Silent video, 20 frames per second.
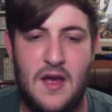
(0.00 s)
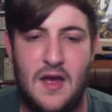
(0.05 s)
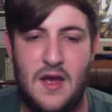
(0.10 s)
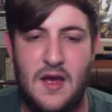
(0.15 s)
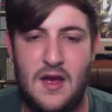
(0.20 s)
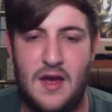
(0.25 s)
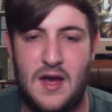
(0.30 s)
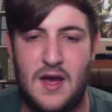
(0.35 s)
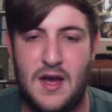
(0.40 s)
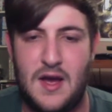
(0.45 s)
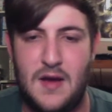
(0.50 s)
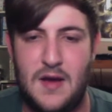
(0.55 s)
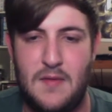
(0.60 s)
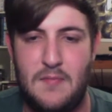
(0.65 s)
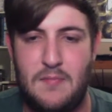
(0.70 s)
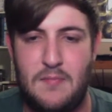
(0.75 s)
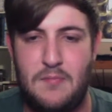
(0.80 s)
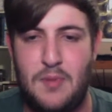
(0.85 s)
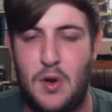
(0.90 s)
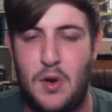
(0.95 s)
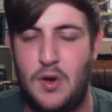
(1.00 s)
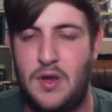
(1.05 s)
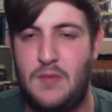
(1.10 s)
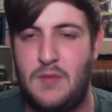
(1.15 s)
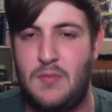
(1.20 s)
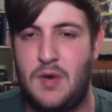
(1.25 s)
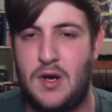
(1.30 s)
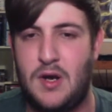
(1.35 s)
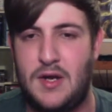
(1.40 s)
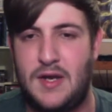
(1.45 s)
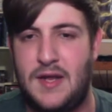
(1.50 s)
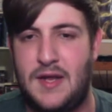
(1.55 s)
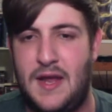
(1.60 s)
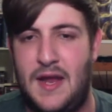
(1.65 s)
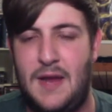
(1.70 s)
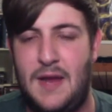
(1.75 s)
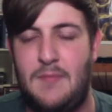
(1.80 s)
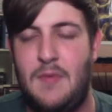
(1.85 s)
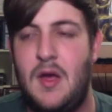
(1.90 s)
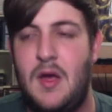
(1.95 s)
uh, Pokemon
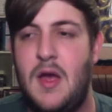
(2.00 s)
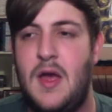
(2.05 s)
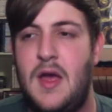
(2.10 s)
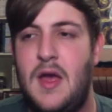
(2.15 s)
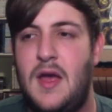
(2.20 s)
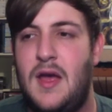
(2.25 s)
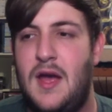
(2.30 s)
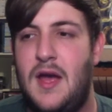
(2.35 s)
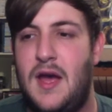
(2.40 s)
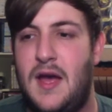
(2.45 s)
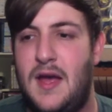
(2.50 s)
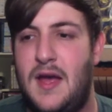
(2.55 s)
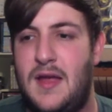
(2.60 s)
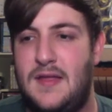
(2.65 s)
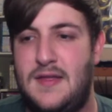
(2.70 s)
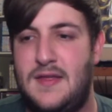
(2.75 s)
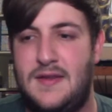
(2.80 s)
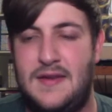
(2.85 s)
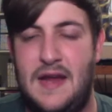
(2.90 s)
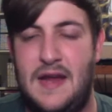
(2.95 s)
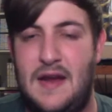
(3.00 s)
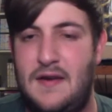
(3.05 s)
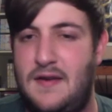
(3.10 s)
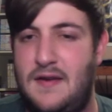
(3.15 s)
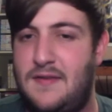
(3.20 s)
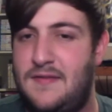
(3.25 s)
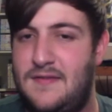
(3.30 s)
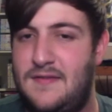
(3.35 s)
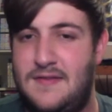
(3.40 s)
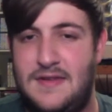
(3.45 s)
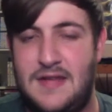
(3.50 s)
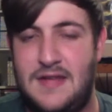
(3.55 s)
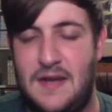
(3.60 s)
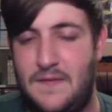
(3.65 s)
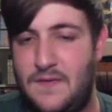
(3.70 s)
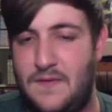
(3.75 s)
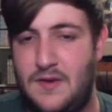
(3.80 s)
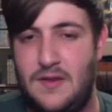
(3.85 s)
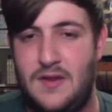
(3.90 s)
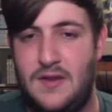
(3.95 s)
game. Uh, the town is
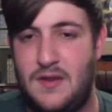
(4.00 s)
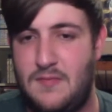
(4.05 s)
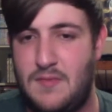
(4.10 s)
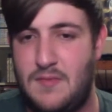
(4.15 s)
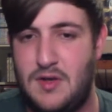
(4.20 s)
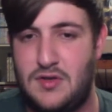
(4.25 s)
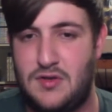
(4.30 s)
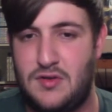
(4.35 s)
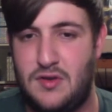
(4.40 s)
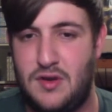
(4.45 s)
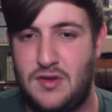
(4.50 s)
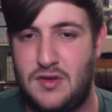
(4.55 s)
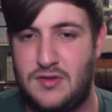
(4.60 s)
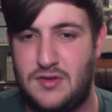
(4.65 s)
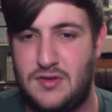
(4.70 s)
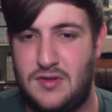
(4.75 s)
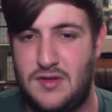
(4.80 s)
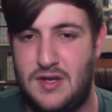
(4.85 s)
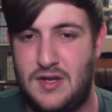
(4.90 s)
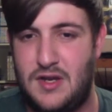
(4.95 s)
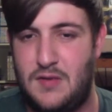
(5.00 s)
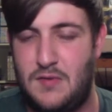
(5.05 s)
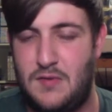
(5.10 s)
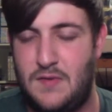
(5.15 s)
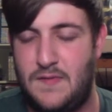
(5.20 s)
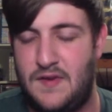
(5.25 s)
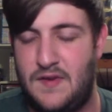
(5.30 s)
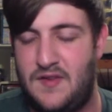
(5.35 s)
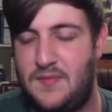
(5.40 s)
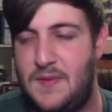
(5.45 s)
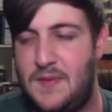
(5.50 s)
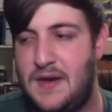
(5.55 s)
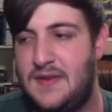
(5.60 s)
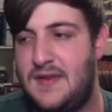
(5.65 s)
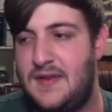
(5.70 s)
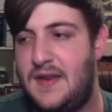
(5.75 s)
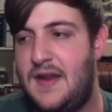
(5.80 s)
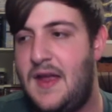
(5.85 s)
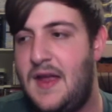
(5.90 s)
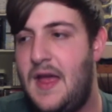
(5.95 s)
definitely much larger than you would have
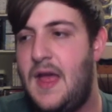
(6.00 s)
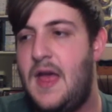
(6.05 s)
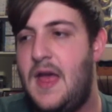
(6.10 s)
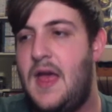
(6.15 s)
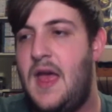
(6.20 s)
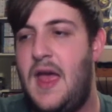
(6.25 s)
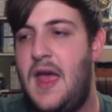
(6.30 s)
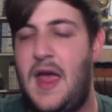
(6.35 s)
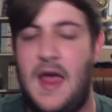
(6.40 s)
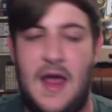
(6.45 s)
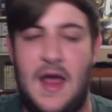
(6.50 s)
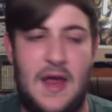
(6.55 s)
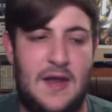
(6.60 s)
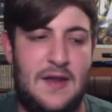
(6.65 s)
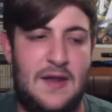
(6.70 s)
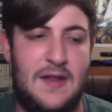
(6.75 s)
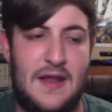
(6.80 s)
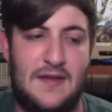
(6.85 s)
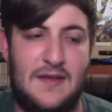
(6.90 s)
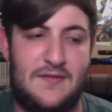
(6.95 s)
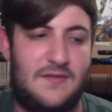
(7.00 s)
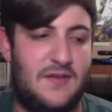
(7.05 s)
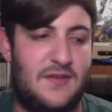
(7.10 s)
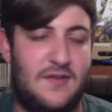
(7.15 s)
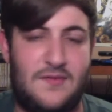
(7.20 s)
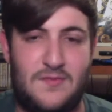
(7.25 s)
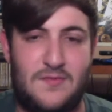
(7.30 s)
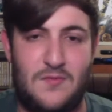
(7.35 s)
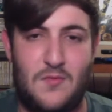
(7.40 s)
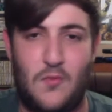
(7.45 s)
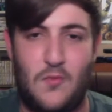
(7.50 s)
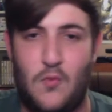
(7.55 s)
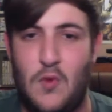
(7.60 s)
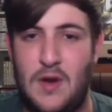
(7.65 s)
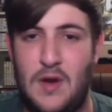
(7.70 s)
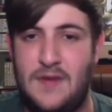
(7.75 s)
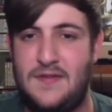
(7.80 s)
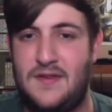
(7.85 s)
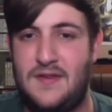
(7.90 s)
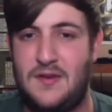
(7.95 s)
expected, and that's just
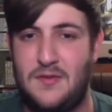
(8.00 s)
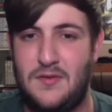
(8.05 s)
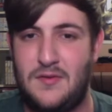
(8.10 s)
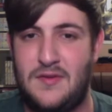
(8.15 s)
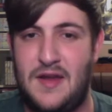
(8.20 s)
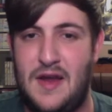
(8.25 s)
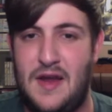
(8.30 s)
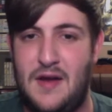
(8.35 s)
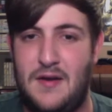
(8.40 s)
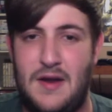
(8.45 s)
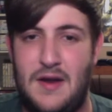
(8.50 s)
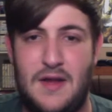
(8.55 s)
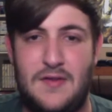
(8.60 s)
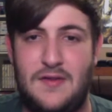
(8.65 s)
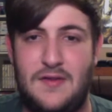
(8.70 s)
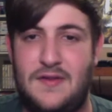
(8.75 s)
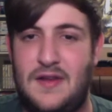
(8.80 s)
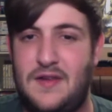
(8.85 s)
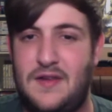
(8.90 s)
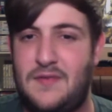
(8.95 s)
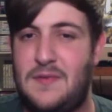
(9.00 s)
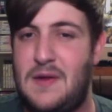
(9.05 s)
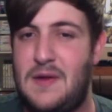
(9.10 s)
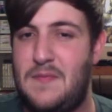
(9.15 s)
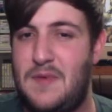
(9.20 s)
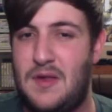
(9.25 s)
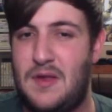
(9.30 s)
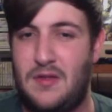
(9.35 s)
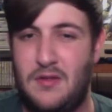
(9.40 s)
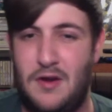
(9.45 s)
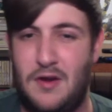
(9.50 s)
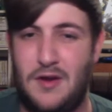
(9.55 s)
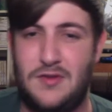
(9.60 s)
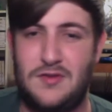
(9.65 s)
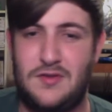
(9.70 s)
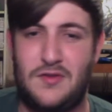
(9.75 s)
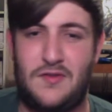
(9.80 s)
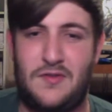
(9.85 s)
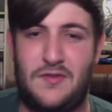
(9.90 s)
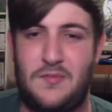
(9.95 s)
one single town. Other towns might be
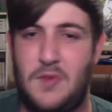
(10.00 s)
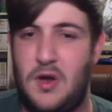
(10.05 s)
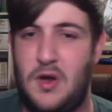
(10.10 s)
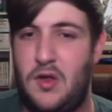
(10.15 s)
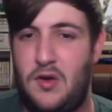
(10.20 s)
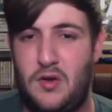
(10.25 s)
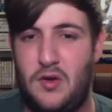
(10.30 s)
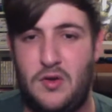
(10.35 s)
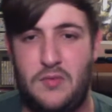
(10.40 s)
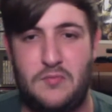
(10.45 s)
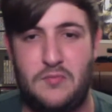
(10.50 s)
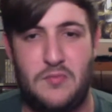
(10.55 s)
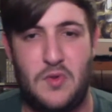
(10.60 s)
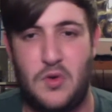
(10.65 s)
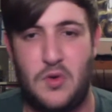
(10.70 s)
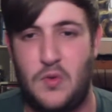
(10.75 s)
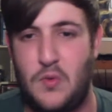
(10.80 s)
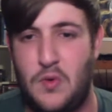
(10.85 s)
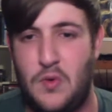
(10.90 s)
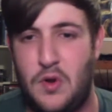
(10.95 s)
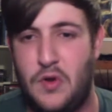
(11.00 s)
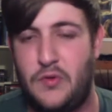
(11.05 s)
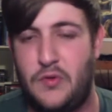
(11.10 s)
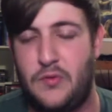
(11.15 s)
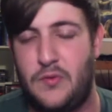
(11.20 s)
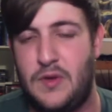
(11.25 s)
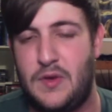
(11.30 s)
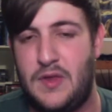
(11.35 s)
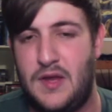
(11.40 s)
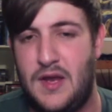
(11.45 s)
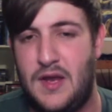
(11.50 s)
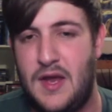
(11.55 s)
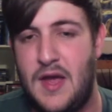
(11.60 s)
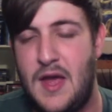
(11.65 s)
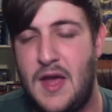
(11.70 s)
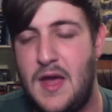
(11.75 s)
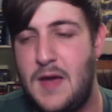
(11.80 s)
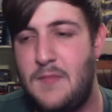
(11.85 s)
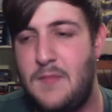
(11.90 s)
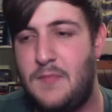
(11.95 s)
larger, smaller, who knows really.
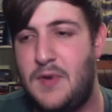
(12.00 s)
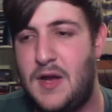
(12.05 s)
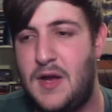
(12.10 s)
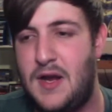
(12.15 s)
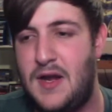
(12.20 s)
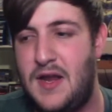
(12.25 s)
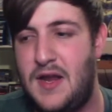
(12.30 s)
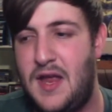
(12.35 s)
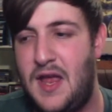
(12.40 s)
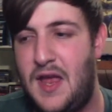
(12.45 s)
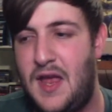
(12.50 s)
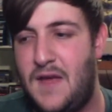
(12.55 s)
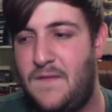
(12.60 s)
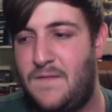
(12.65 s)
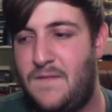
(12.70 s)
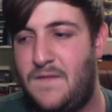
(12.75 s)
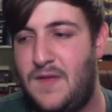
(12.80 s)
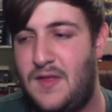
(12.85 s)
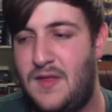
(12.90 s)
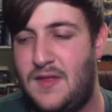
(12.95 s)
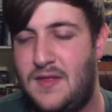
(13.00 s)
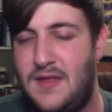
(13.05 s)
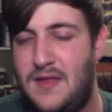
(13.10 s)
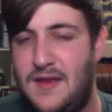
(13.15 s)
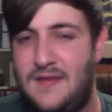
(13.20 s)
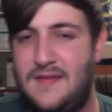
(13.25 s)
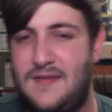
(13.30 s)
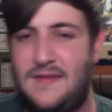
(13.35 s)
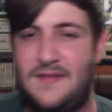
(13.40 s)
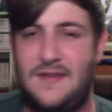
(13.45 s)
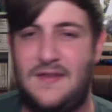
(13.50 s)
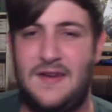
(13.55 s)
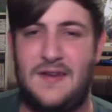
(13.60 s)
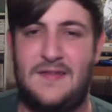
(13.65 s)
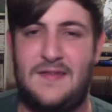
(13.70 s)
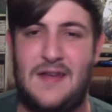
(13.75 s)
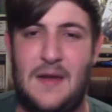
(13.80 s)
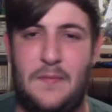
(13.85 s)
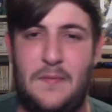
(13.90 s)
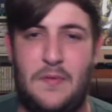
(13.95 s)
But if this is an
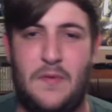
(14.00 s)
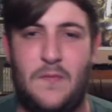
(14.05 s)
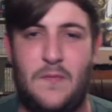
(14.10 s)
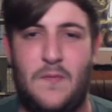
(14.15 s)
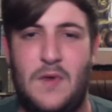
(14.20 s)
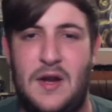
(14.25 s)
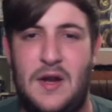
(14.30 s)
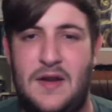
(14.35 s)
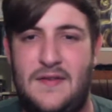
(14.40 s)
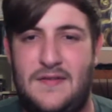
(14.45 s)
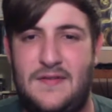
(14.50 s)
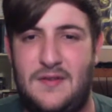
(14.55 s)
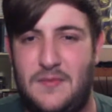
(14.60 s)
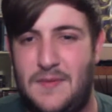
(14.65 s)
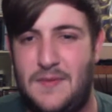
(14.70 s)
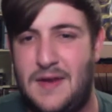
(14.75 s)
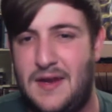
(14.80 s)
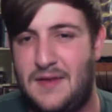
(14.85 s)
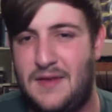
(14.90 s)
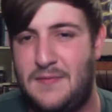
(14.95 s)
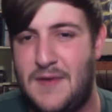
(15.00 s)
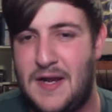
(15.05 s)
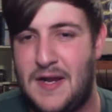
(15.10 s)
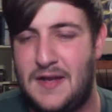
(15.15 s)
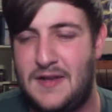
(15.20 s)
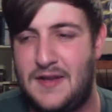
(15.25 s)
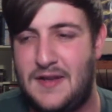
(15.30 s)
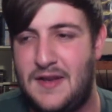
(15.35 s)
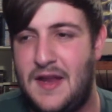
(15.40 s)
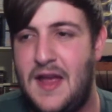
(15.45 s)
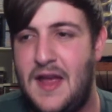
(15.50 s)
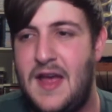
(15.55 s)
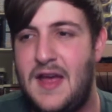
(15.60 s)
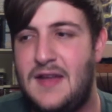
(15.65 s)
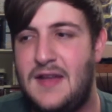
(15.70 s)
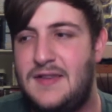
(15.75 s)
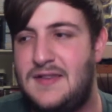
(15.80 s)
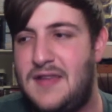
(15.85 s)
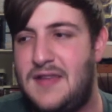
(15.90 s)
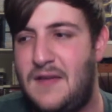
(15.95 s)
example of what is to be expected,
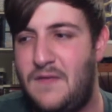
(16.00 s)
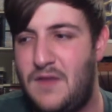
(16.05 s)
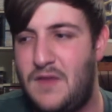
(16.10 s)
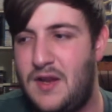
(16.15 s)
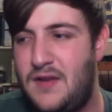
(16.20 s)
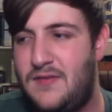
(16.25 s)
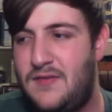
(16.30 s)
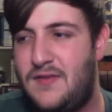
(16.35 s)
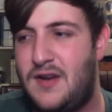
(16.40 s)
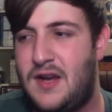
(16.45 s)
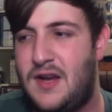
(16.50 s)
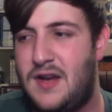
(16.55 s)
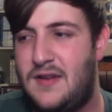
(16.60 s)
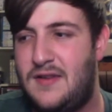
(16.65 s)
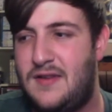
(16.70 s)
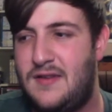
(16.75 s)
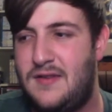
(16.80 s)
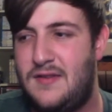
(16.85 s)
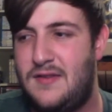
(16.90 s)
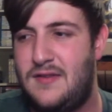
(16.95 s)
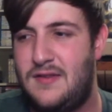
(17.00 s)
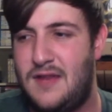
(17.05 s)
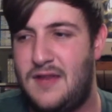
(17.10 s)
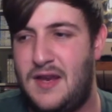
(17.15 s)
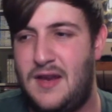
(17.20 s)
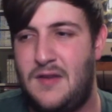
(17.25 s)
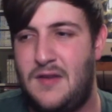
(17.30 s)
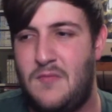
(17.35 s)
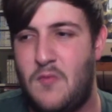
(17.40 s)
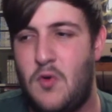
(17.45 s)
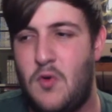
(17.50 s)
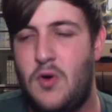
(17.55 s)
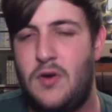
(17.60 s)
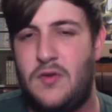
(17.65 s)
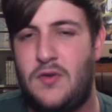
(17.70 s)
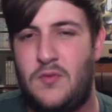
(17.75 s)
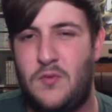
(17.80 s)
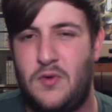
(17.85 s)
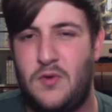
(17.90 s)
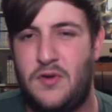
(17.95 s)
definitely starting to lean
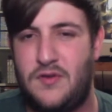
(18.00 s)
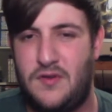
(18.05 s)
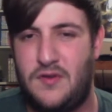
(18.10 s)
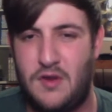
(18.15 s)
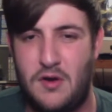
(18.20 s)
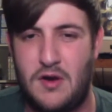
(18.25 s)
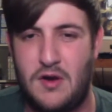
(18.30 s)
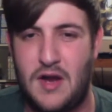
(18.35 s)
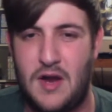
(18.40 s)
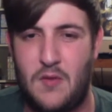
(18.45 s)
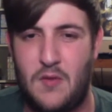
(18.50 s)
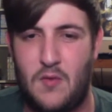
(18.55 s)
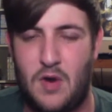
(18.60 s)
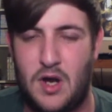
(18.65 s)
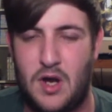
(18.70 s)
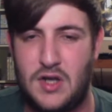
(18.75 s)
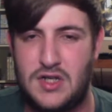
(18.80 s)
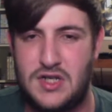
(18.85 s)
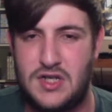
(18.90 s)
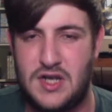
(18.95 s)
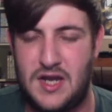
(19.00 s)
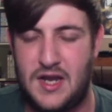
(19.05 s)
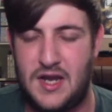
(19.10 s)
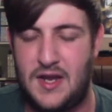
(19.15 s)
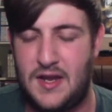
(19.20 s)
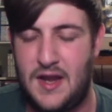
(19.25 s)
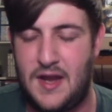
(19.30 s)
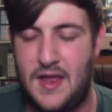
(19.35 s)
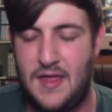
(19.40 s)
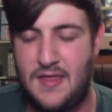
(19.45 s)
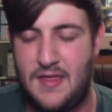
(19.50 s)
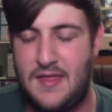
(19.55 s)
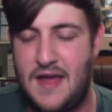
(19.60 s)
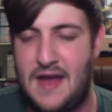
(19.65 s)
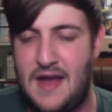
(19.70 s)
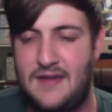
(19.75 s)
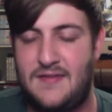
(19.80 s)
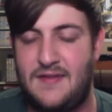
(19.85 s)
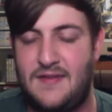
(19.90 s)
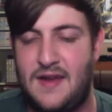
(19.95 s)
more towards Yo-Kai Watch in
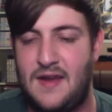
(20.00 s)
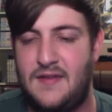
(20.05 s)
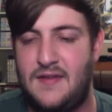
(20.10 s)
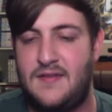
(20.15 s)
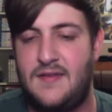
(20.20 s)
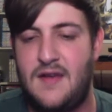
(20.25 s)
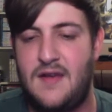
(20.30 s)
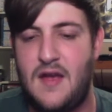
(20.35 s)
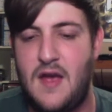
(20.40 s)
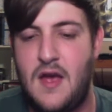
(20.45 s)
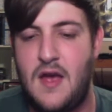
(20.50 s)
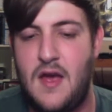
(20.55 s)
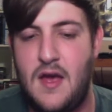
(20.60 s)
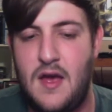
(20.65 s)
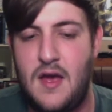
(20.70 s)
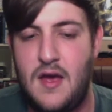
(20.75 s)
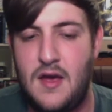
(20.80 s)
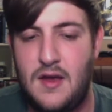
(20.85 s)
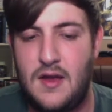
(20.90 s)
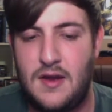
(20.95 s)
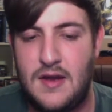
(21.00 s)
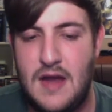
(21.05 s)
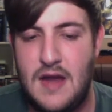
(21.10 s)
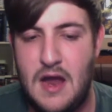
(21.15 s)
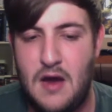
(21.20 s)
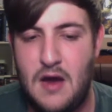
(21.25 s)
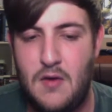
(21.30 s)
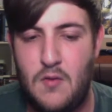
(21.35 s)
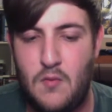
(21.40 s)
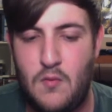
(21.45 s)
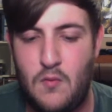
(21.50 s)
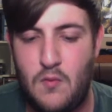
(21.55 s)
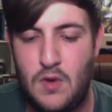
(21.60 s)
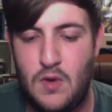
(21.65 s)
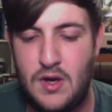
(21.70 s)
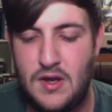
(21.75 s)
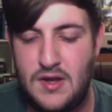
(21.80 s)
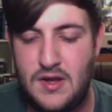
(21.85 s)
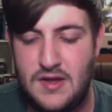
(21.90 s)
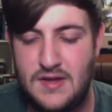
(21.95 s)
that sense. Now,
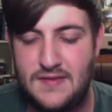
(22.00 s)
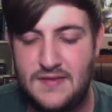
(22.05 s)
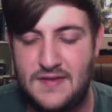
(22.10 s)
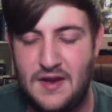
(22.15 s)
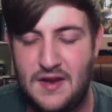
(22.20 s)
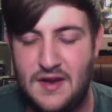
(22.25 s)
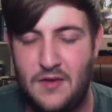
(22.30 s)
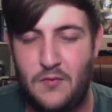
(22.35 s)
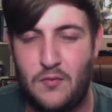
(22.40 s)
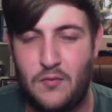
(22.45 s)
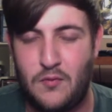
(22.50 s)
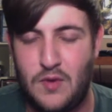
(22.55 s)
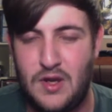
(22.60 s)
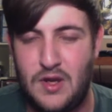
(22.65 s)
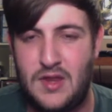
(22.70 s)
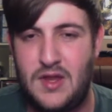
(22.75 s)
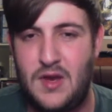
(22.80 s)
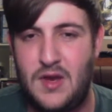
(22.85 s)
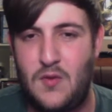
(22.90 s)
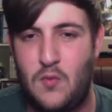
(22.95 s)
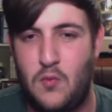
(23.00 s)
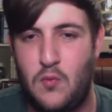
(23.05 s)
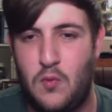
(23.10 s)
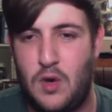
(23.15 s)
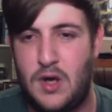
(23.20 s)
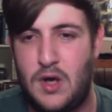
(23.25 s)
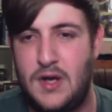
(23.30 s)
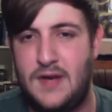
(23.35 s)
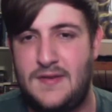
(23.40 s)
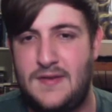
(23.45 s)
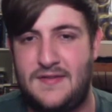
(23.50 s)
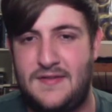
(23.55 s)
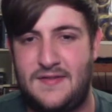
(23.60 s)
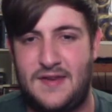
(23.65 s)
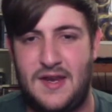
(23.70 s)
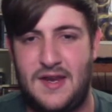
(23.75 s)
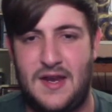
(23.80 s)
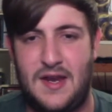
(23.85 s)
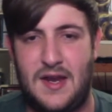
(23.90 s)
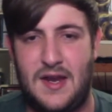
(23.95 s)
one of the things I really wanted to
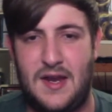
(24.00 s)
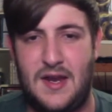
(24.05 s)
see